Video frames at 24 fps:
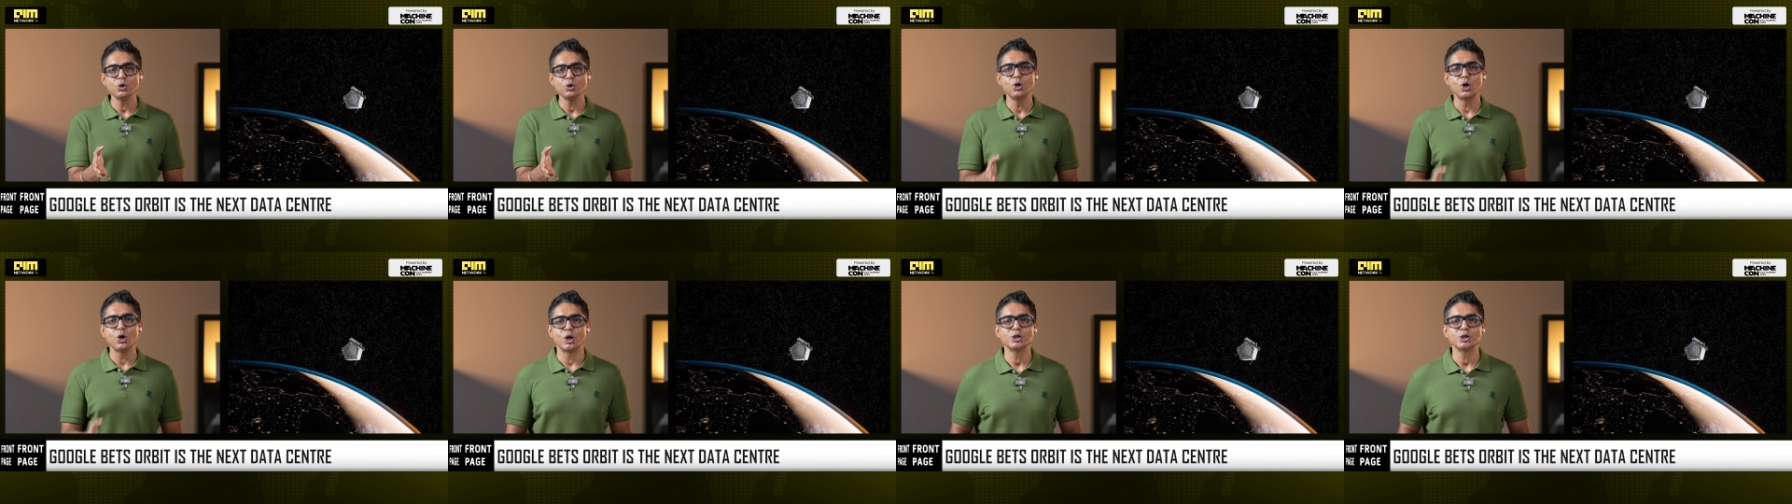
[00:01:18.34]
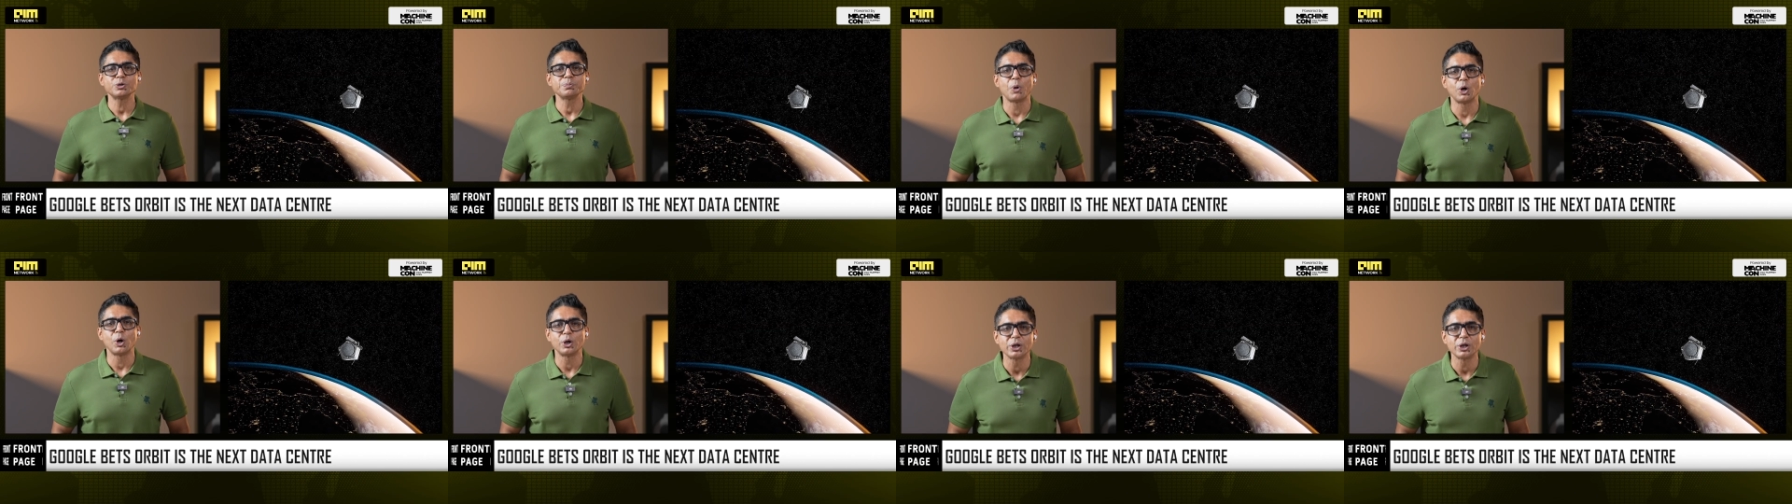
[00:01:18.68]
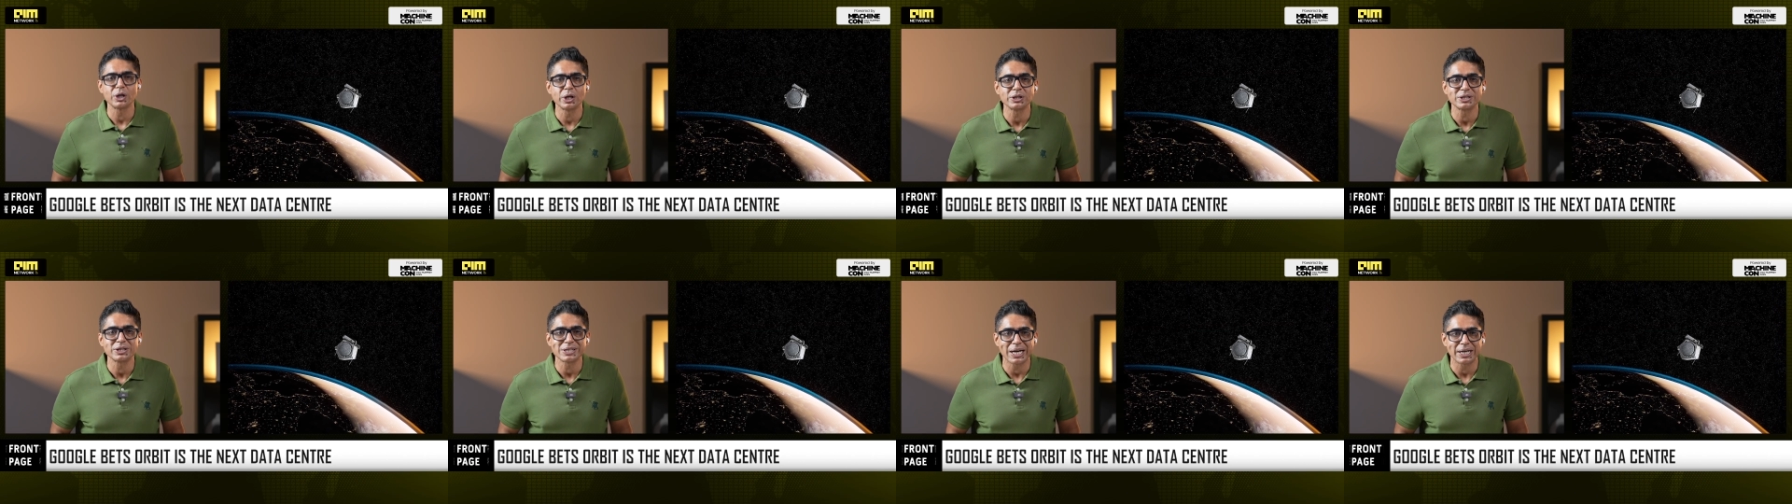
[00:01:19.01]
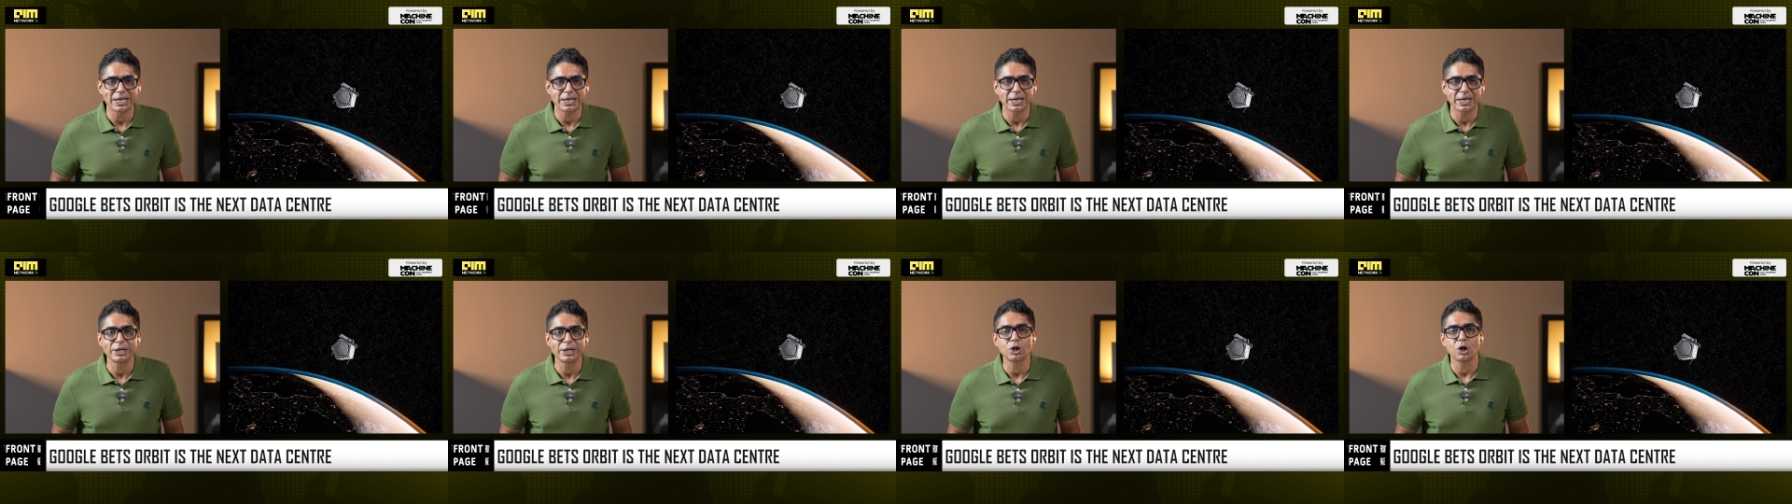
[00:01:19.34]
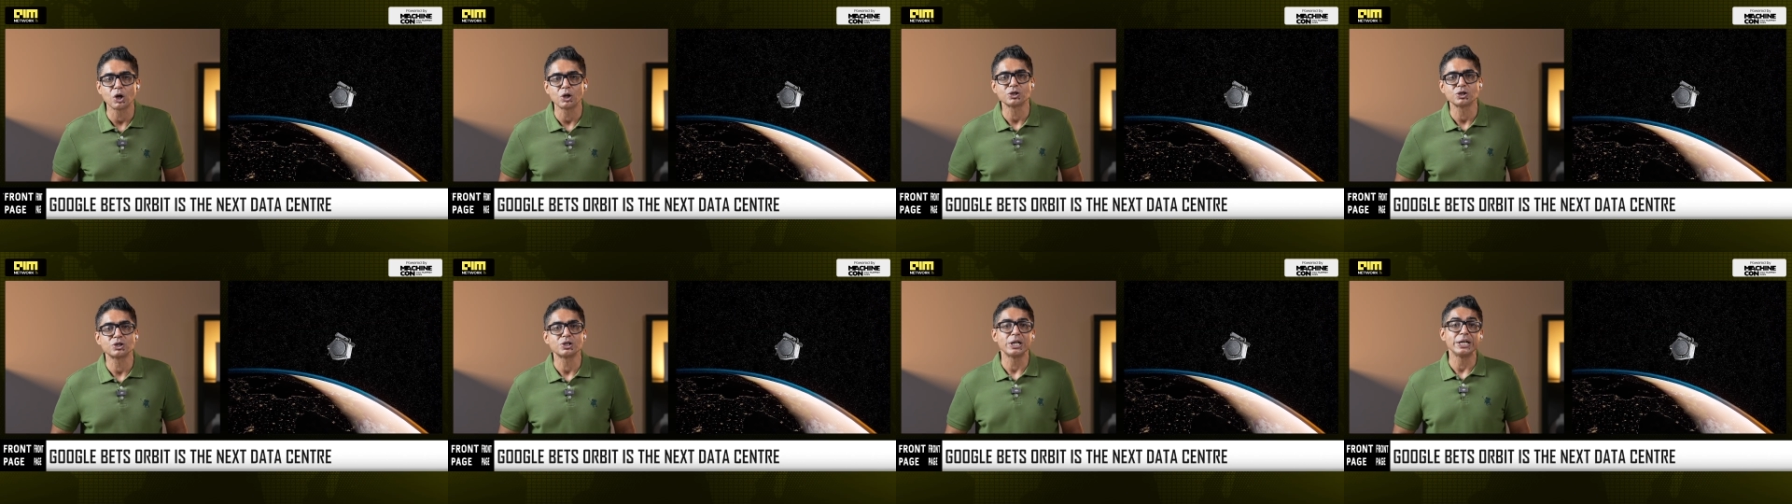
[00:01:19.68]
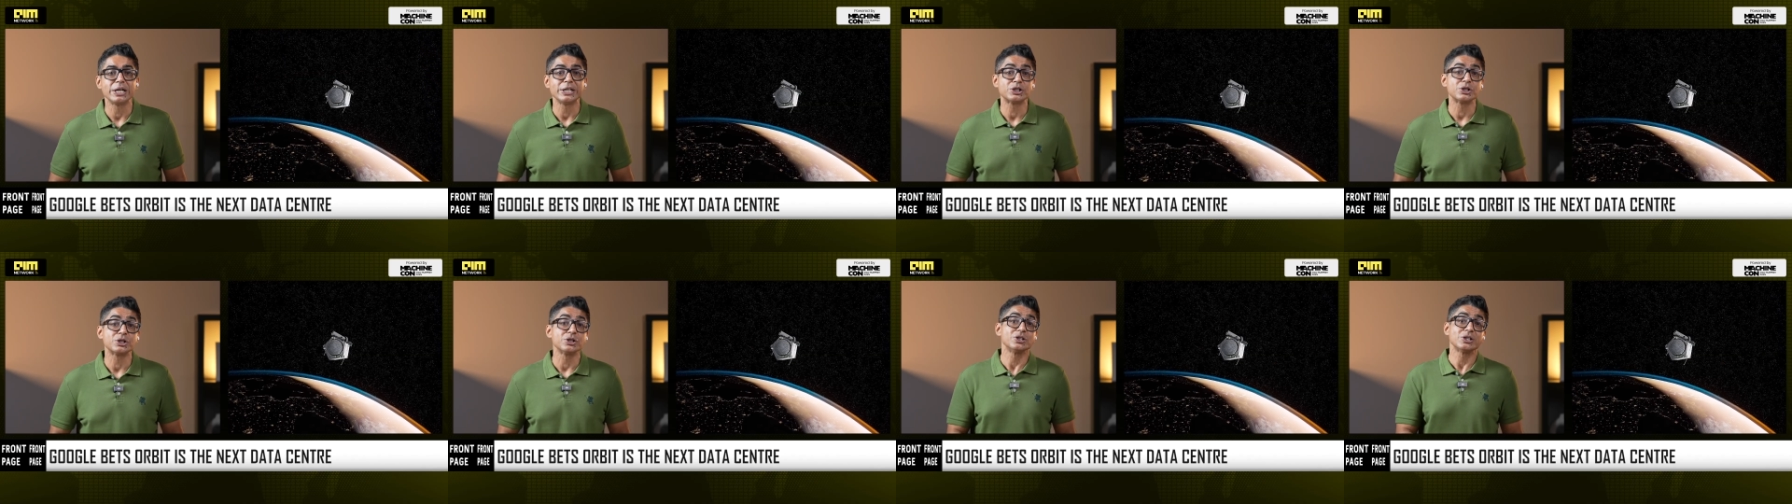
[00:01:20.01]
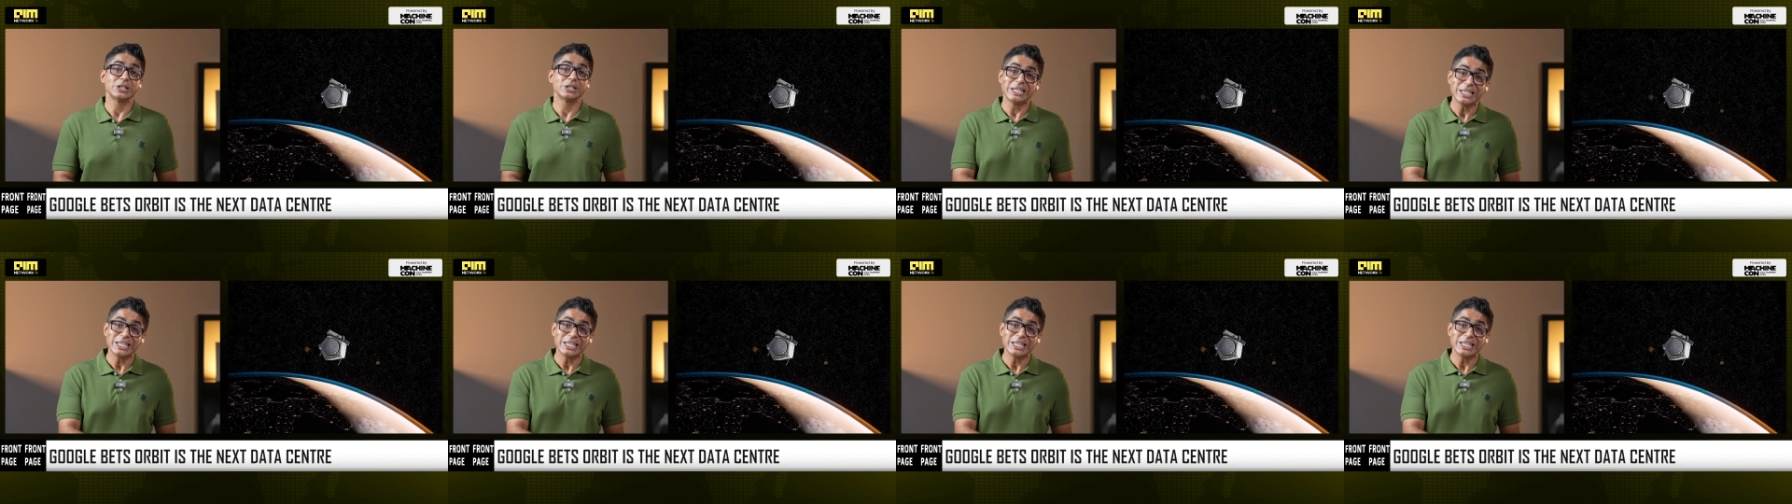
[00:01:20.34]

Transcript: to launch modular satellite constellations,